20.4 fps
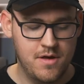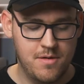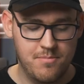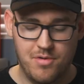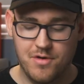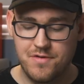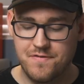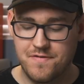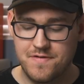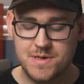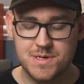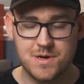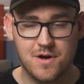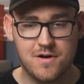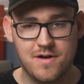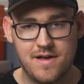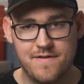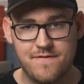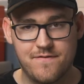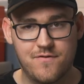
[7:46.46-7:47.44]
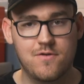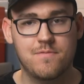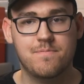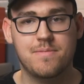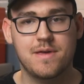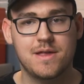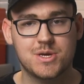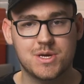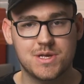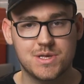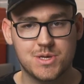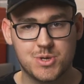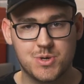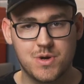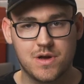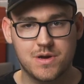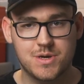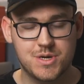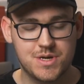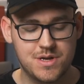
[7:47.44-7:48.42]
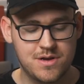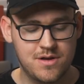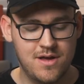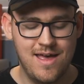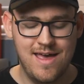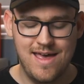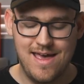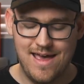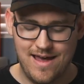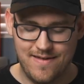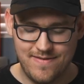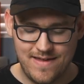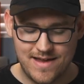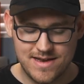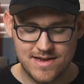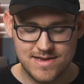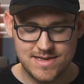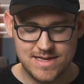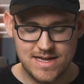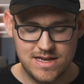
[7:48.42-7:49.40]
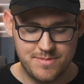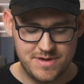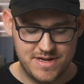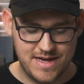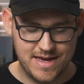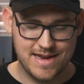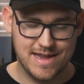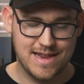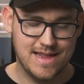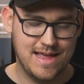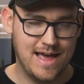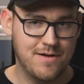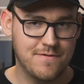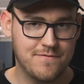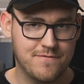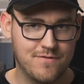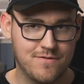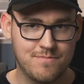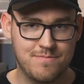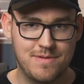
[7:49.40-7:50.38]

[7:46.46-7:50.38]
Both of these are a full beech construction, and that does need to be taken into account for.